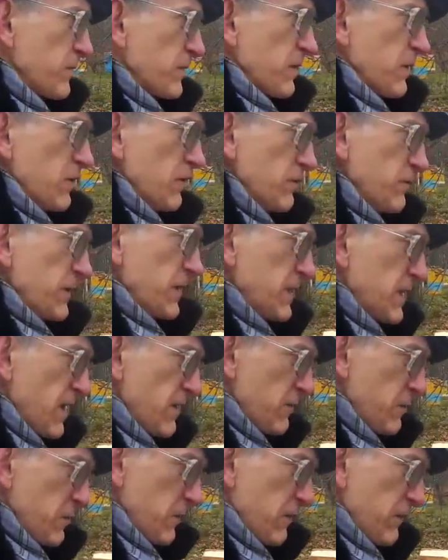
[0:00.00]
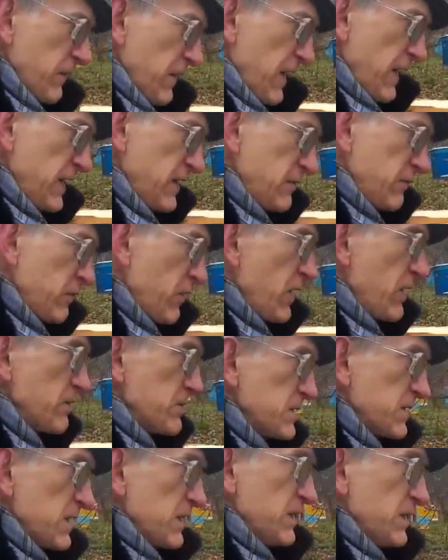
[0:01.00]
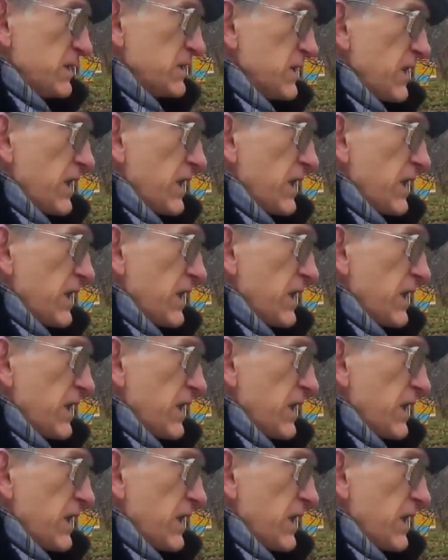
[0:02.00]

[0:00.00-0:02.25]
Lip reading: of beehive with 8 frames, and